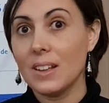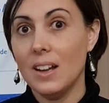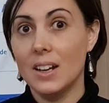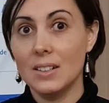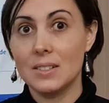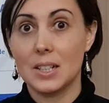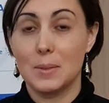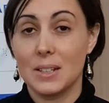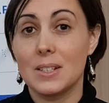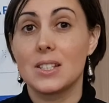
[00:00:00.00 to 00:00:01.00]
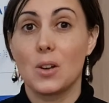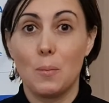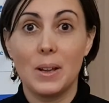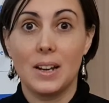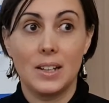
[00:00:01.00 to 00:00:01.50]
and sometimes it's
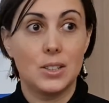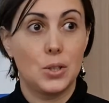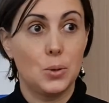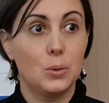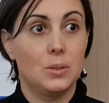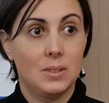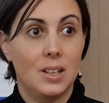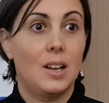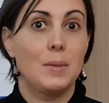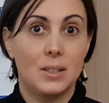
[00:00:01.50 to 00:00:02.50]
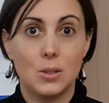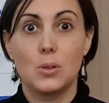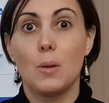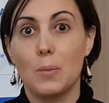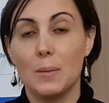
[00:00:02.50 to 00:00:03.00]
complicated to
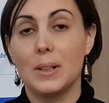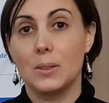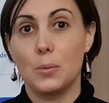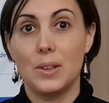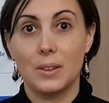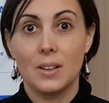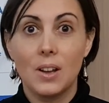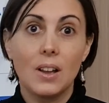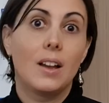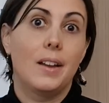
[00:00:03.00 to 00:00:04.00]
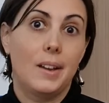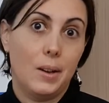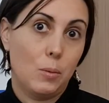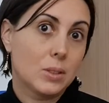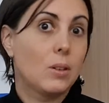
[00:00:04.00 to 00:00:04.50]
complement with
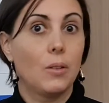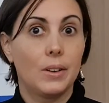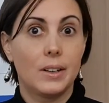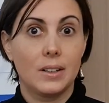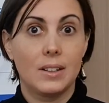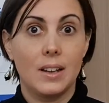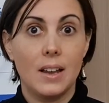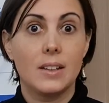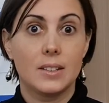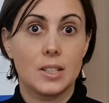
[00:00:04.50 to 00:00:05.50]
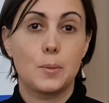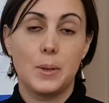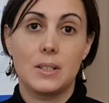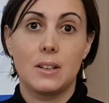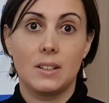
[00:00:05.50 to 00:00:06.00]
what other
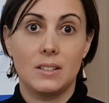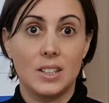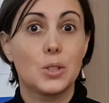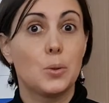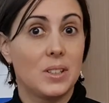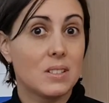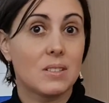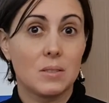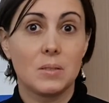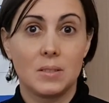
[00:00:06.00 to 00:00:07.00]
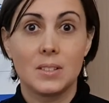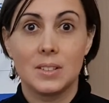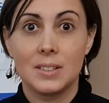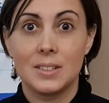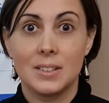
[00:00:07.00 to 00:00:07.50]
ANSPs are doing.
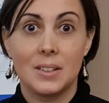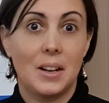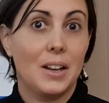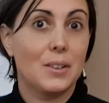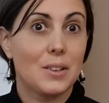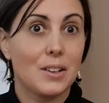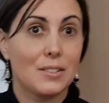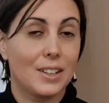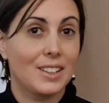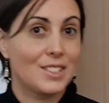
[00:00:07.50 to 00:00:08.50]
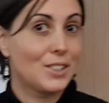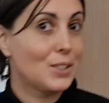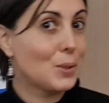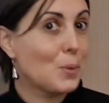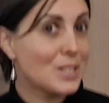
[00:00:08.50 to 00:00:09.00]
I don't know if I answered
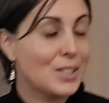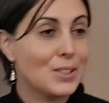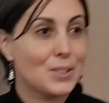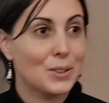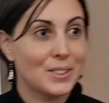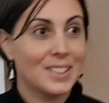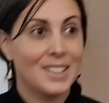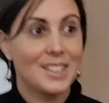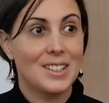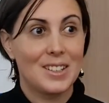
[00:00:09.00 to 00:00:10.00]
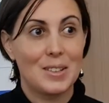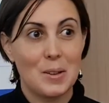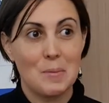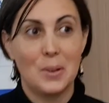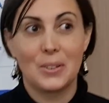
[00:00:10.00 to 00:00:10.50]
your questions or
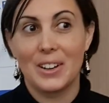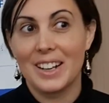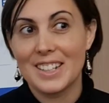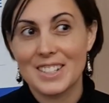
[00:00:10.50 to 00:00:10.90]
more or less.